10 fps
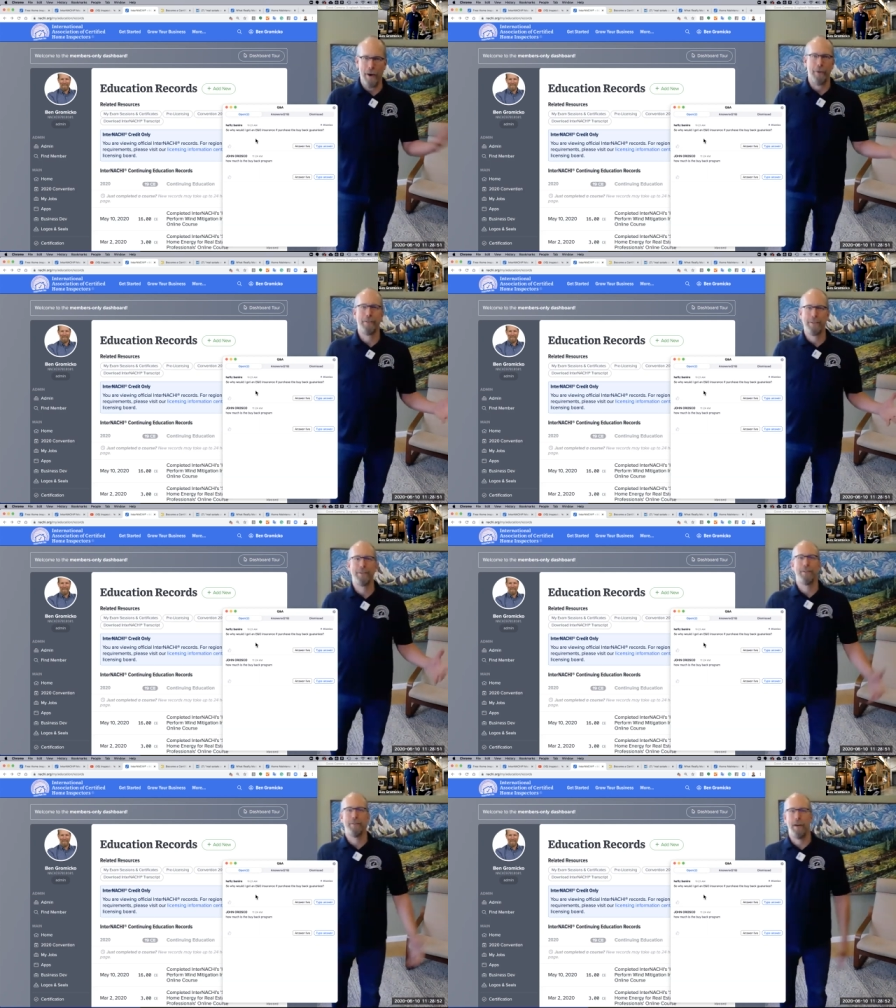right?
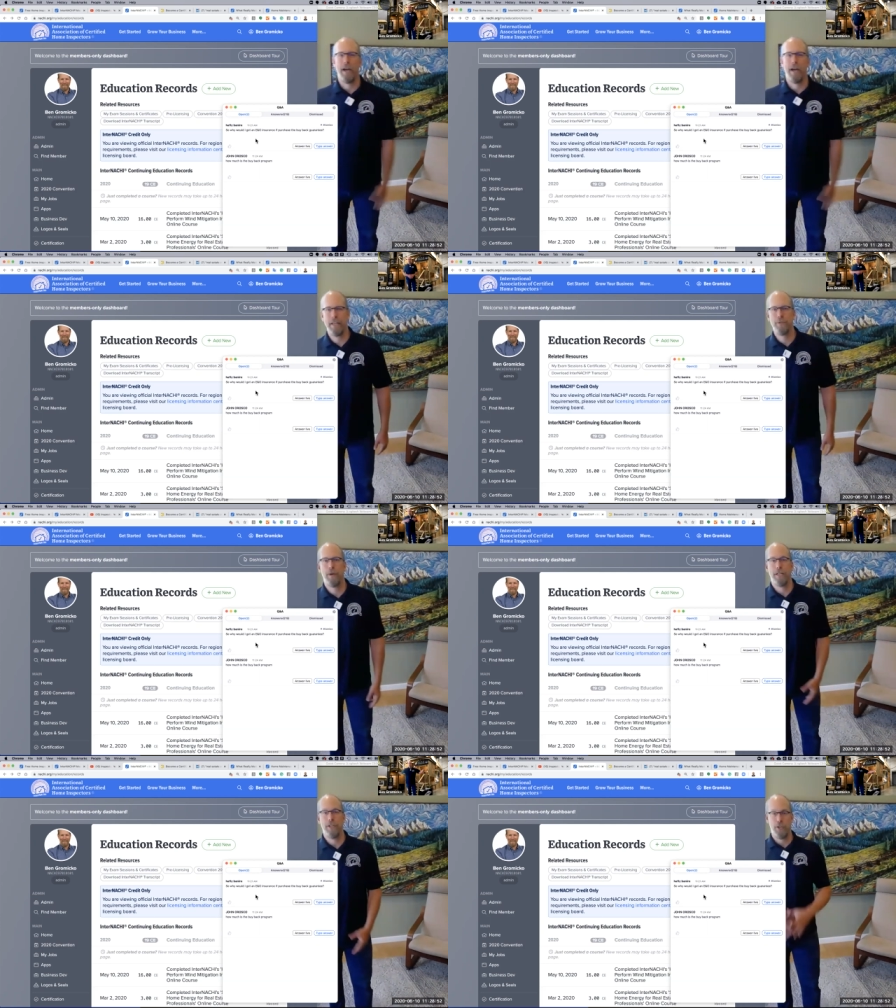That's what
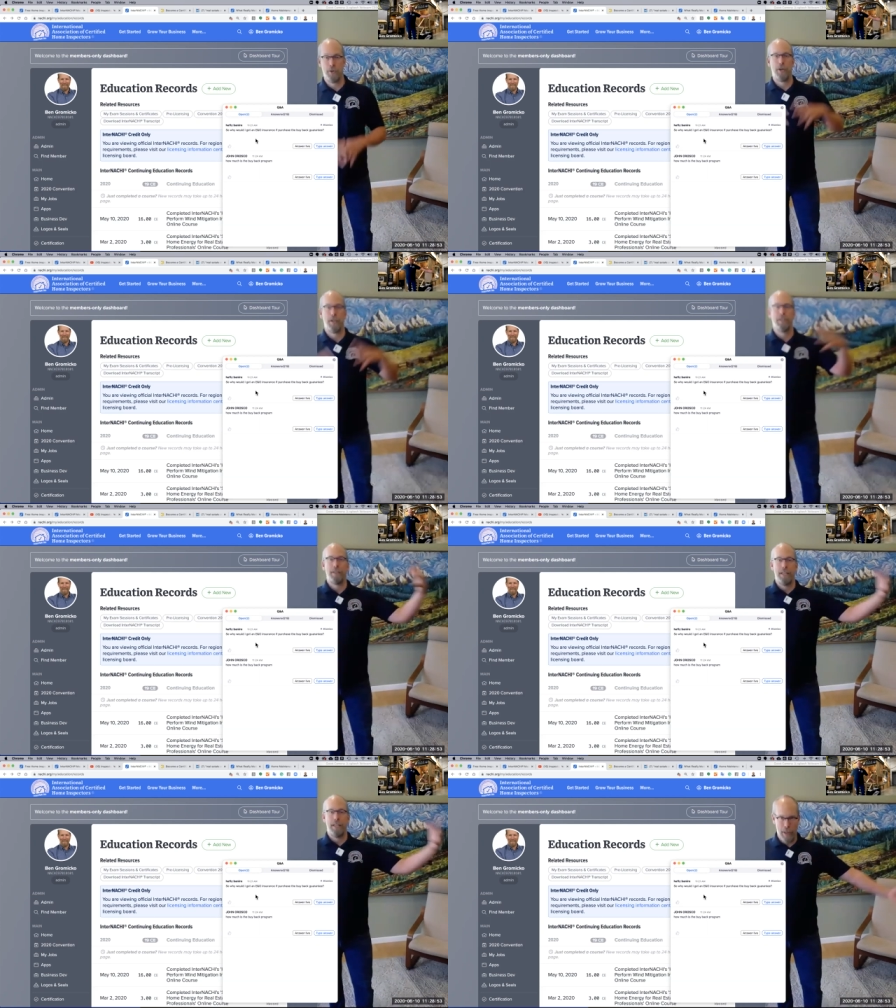insurance, that's what
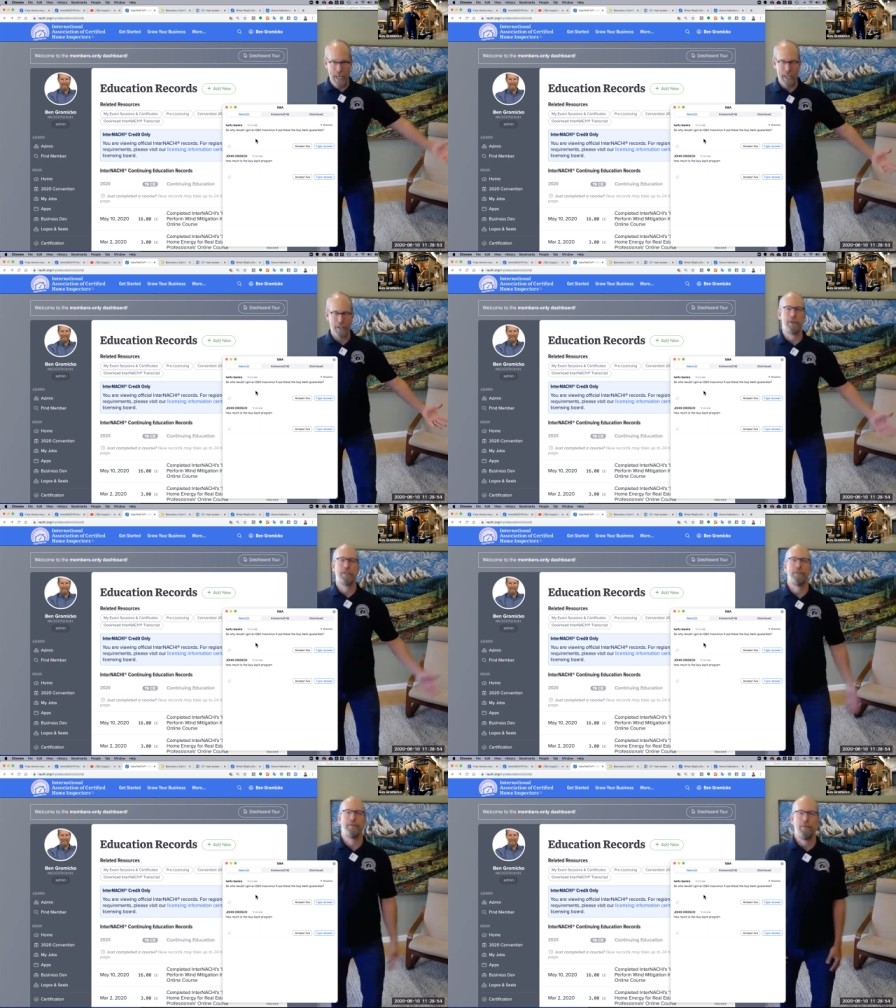blanket insurance is
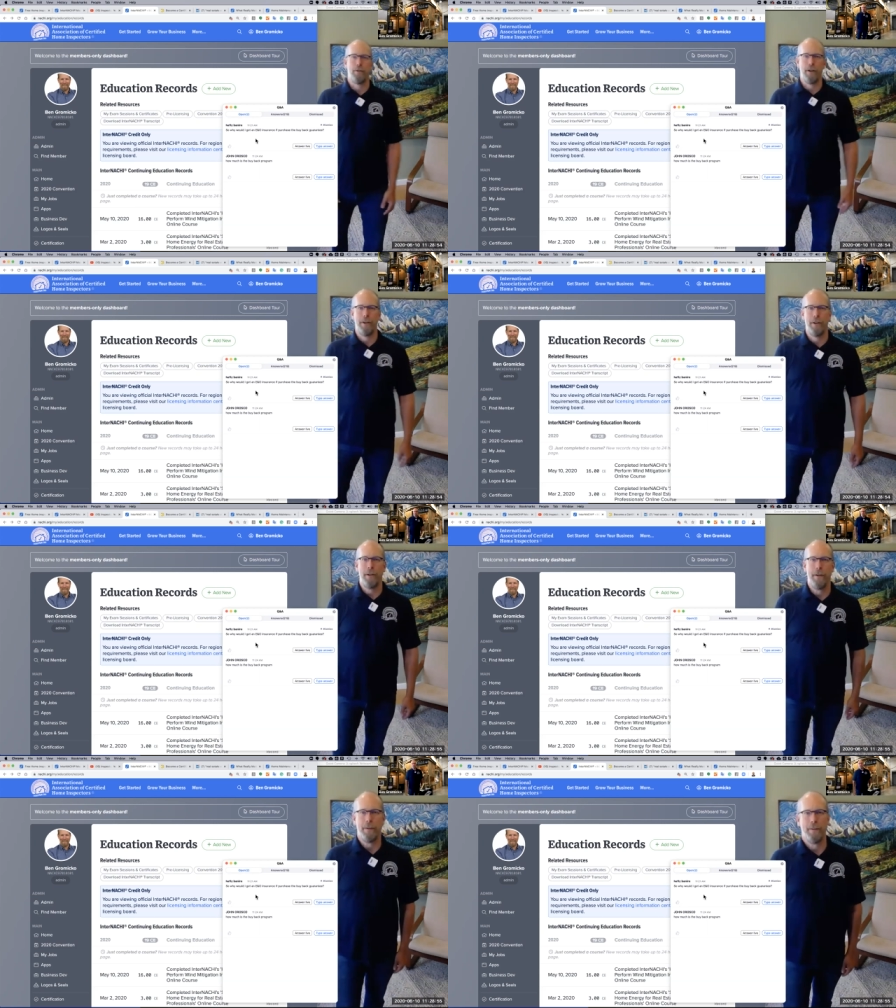for.
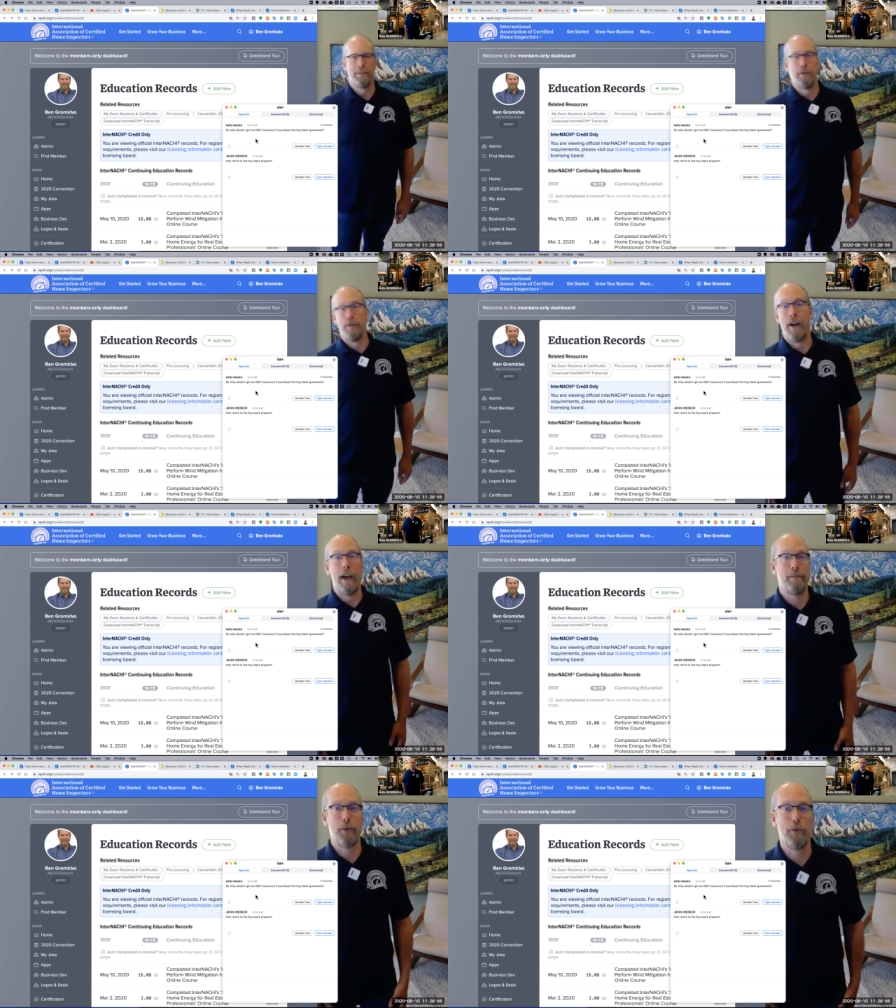So if I have
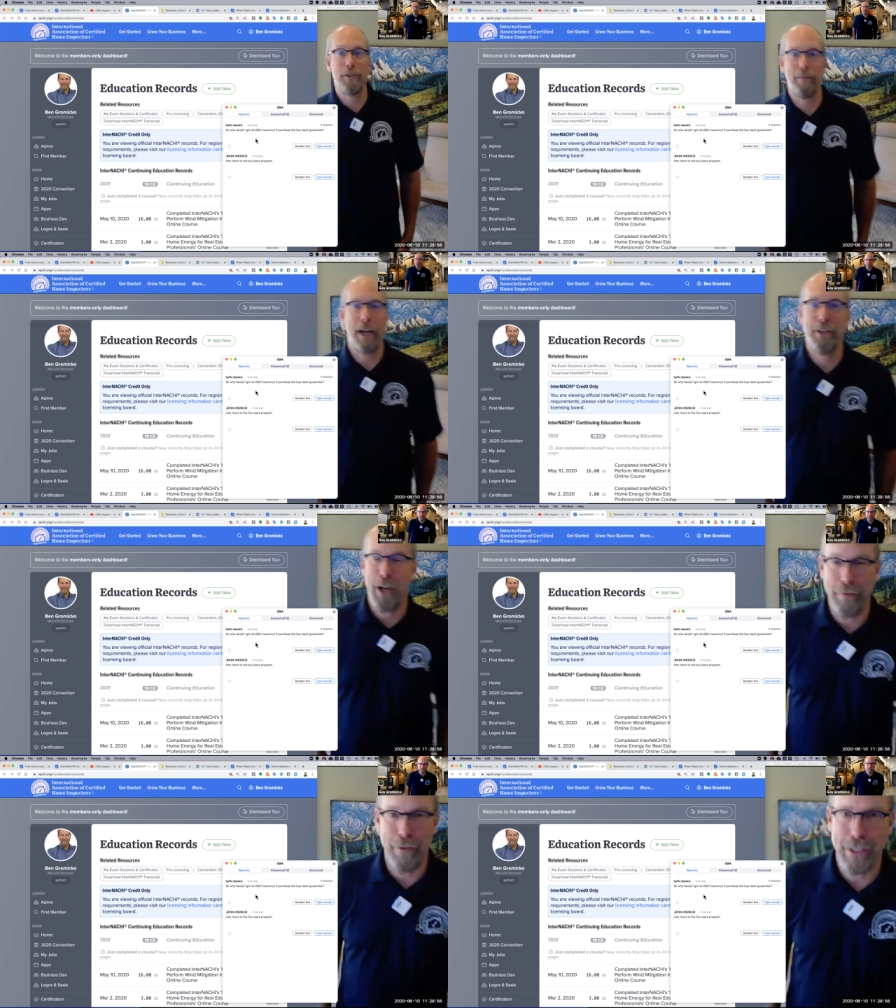tools in my truck, for
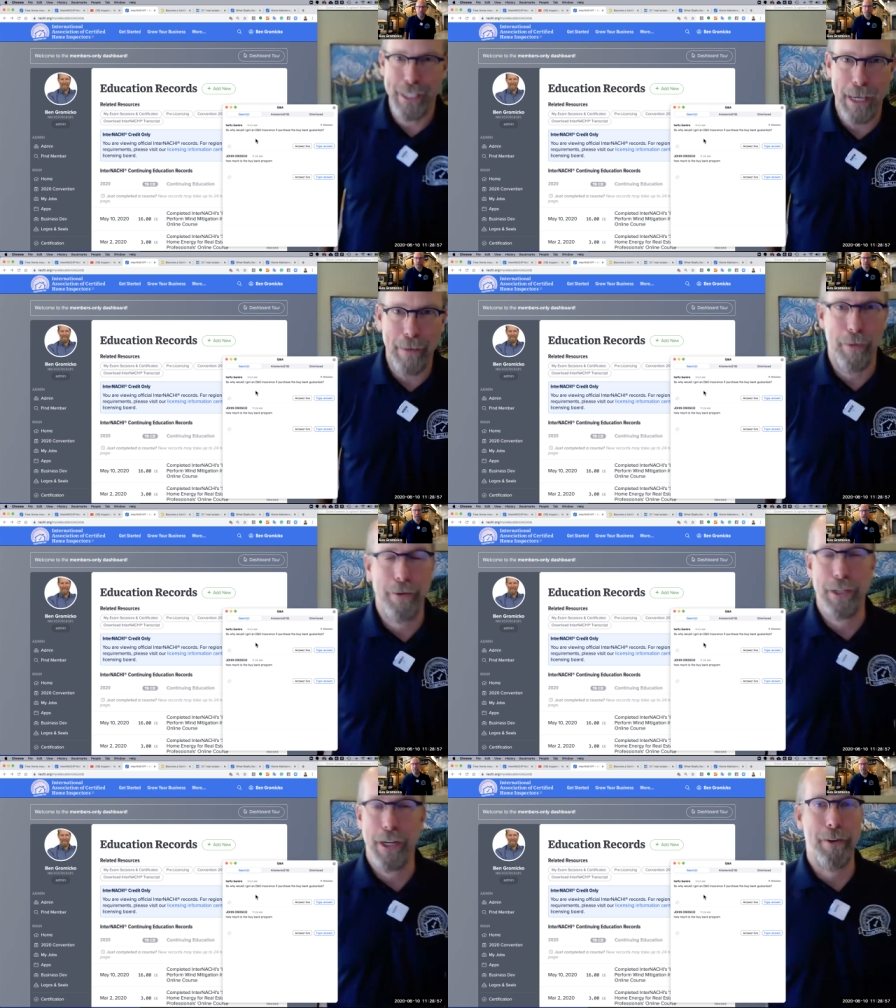example, general
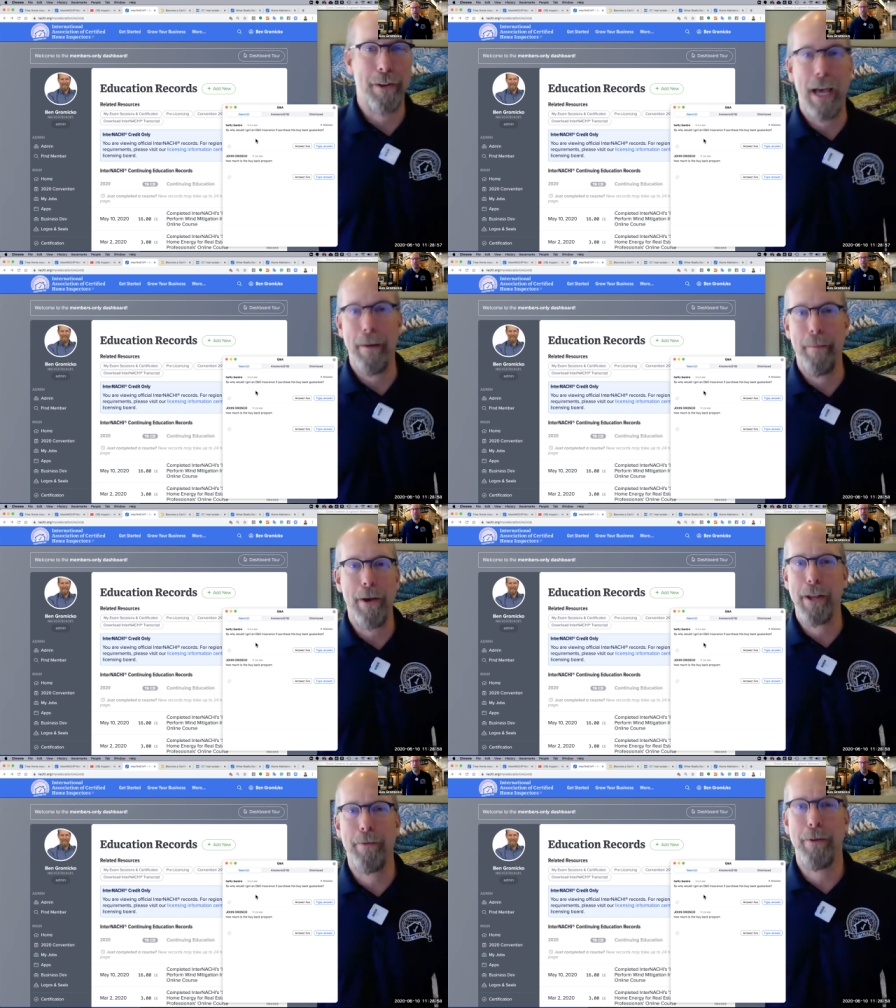liability will
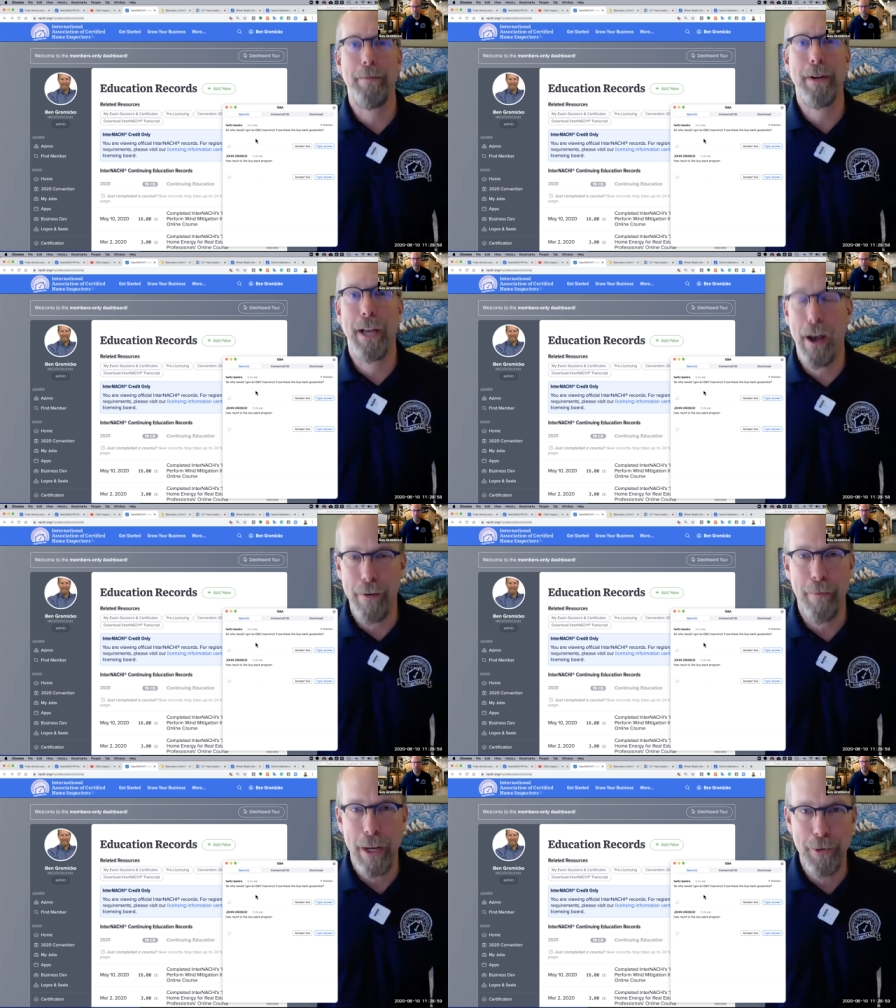cover my
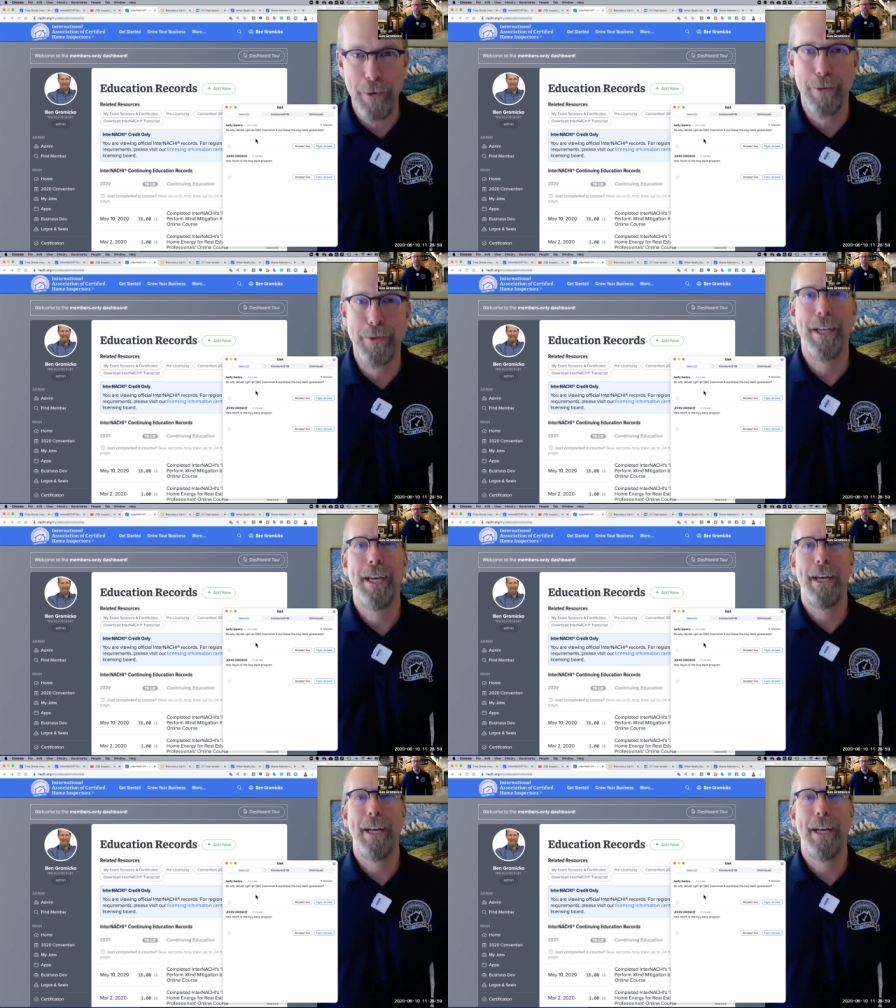tools that are